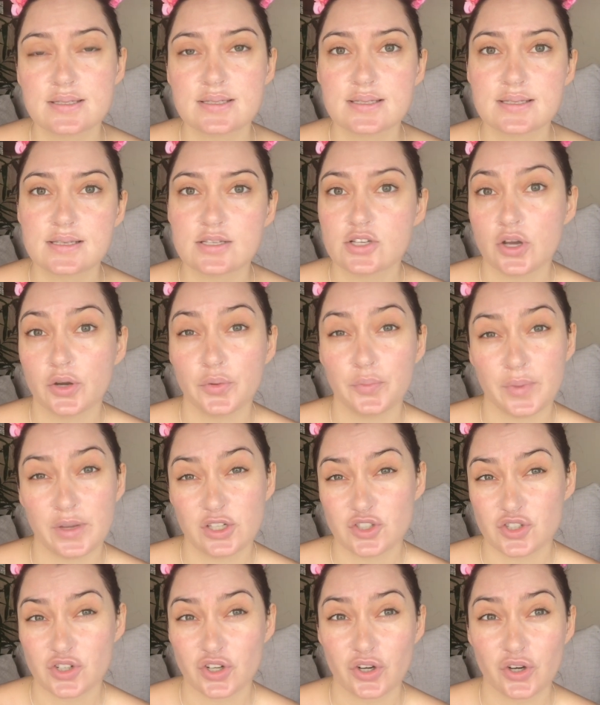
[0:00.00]
so make
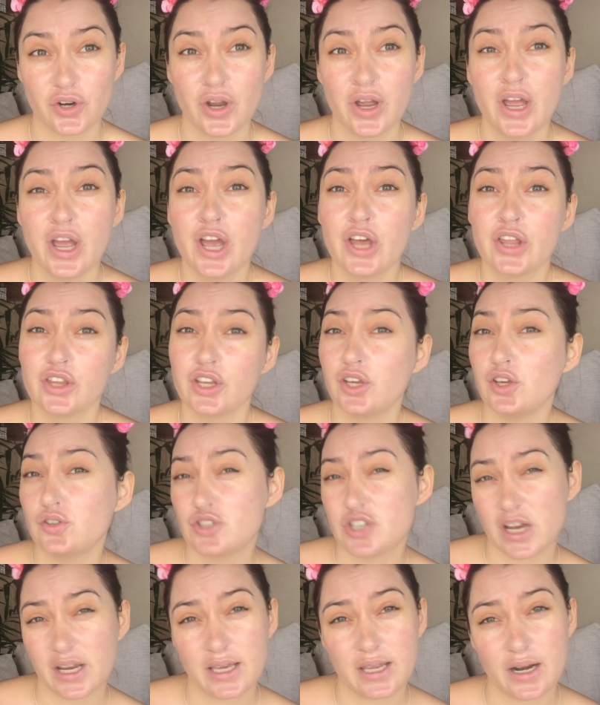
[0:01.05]
sure that you
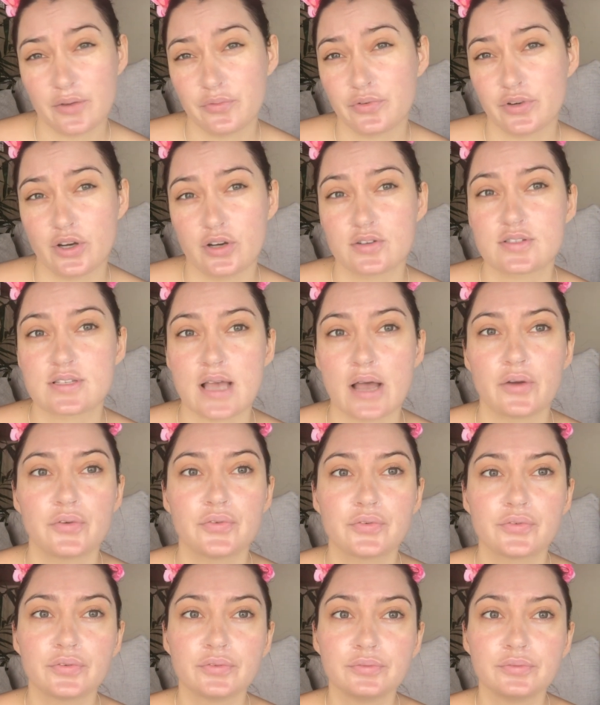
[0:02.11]
check it out for yourself.